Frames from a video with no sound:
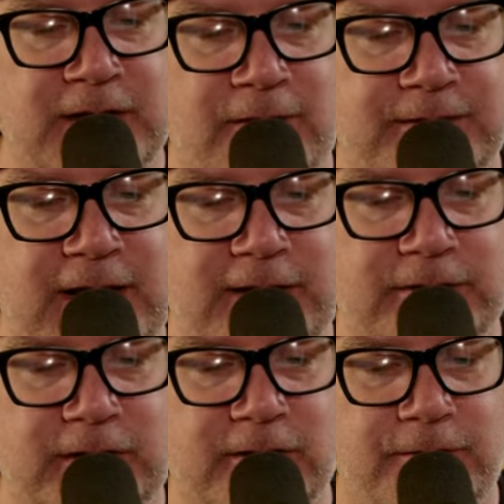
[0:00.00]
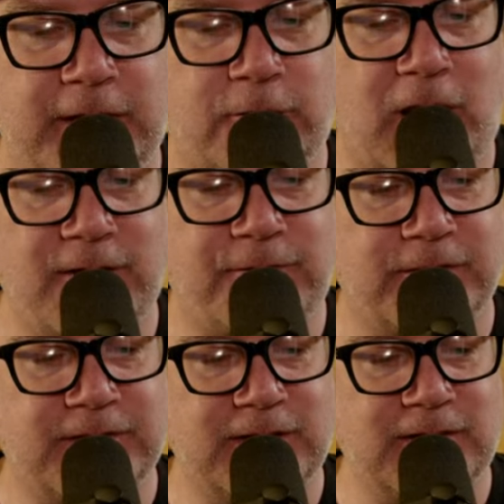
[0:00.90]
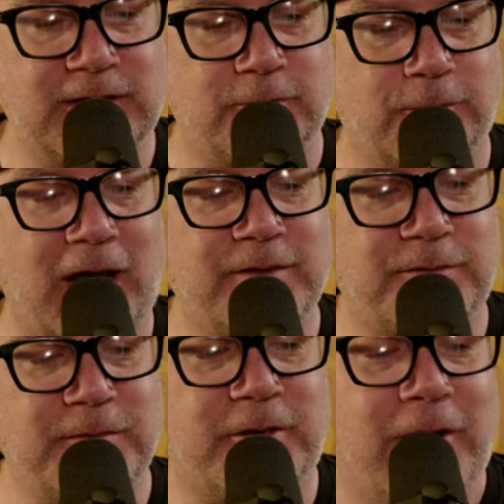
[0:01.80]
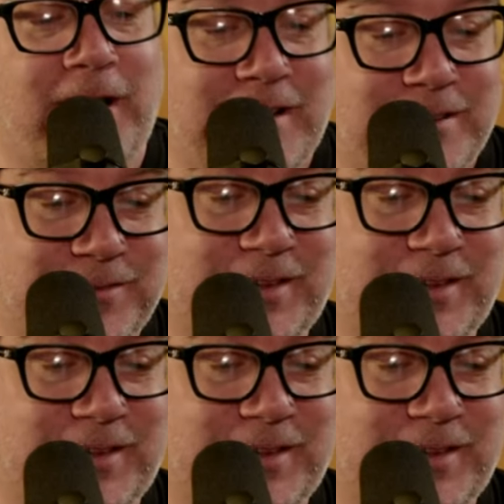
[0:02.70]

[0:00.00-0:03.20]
Now the day is here and they cry for TT to rise from the grave.